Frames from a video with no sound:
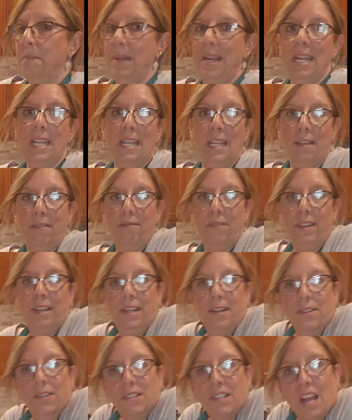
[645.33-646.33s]
making
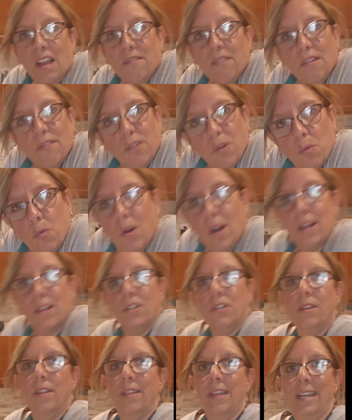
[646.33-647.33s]
videos I've ever
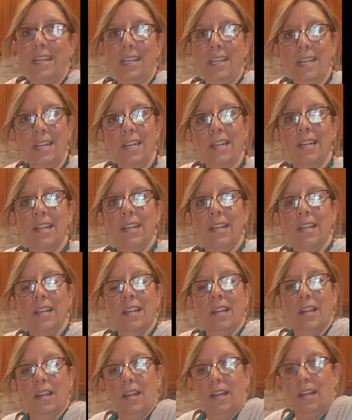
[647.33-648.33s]
watched, they knead it,
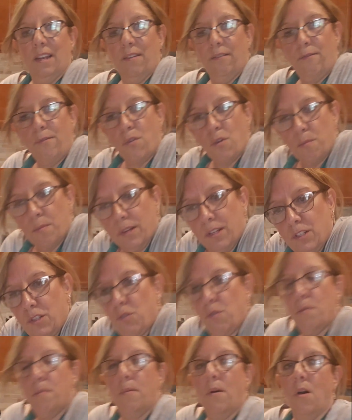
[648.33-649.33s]
form it
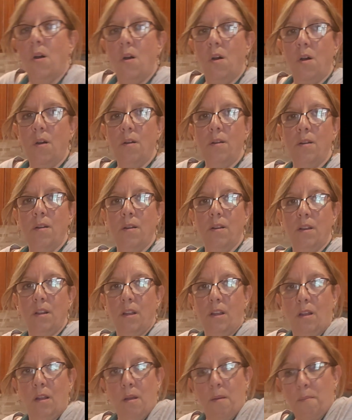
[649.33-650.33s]
into a ball,
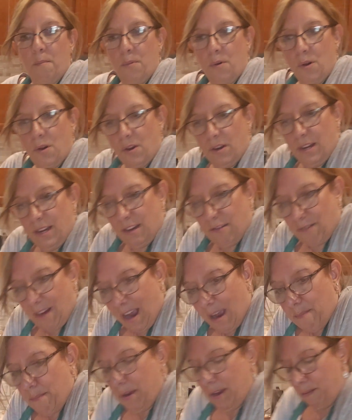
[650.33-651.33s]

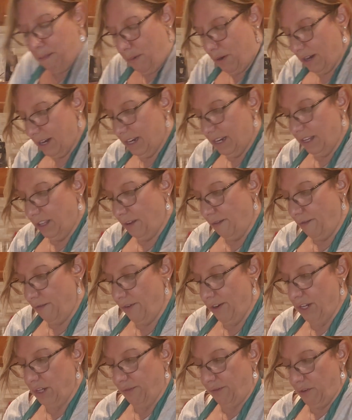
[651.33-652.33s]
wrap it and put it in the
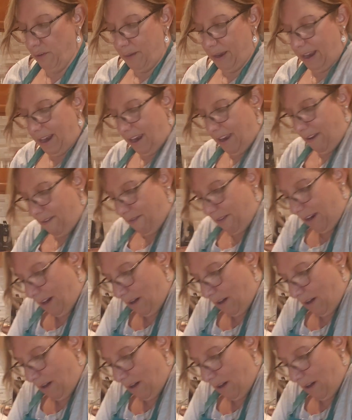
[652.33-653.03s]
fridge for about a half